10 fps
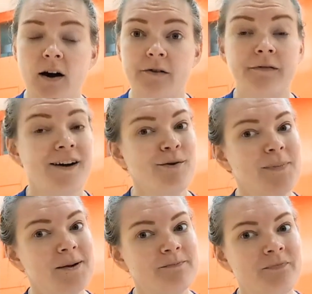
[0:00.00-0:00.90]
our
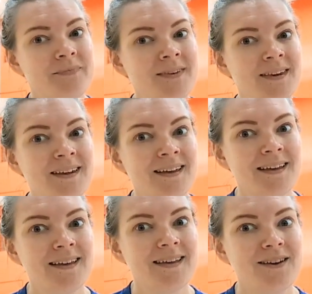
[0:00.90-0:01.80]
environment
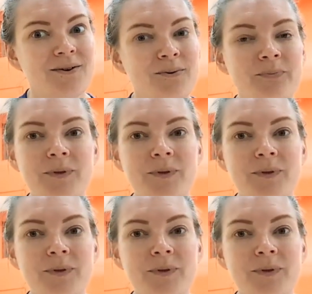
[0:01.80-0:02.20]
you know,